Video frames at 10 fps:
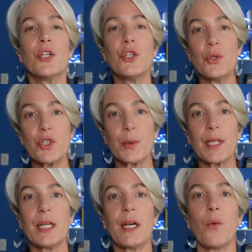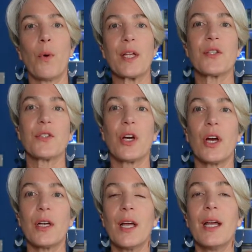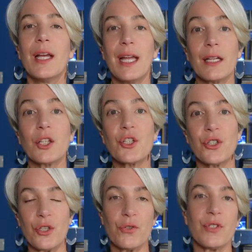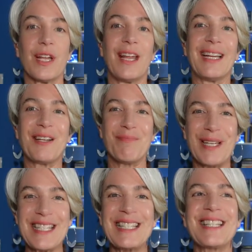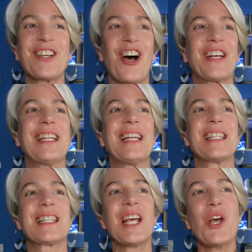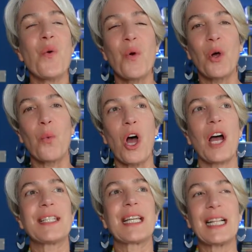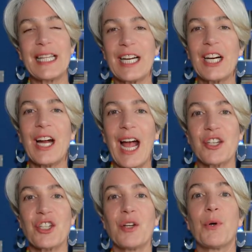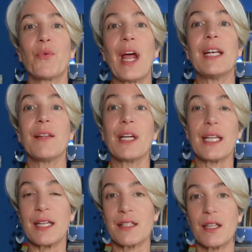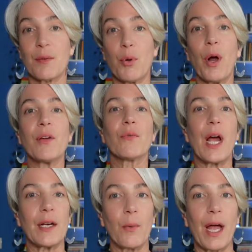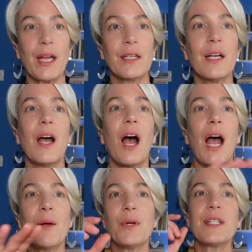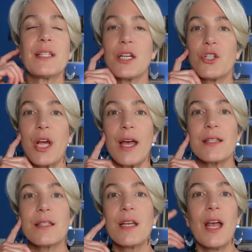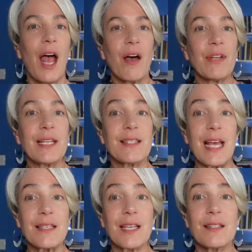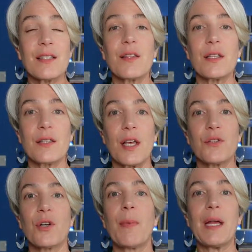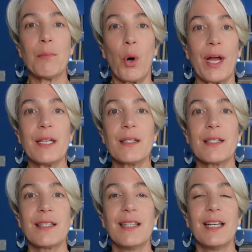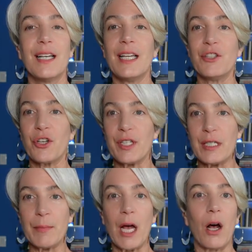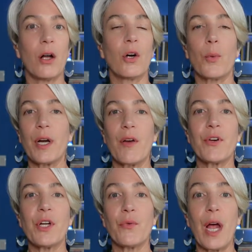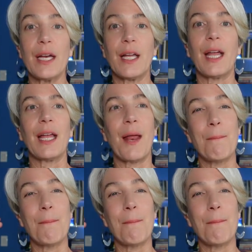Usually a Western English-using business audience will want clear, actionable writing that gets to the point right away. I would suggest having a sentence that says your main point in your email or whatever you're writing, and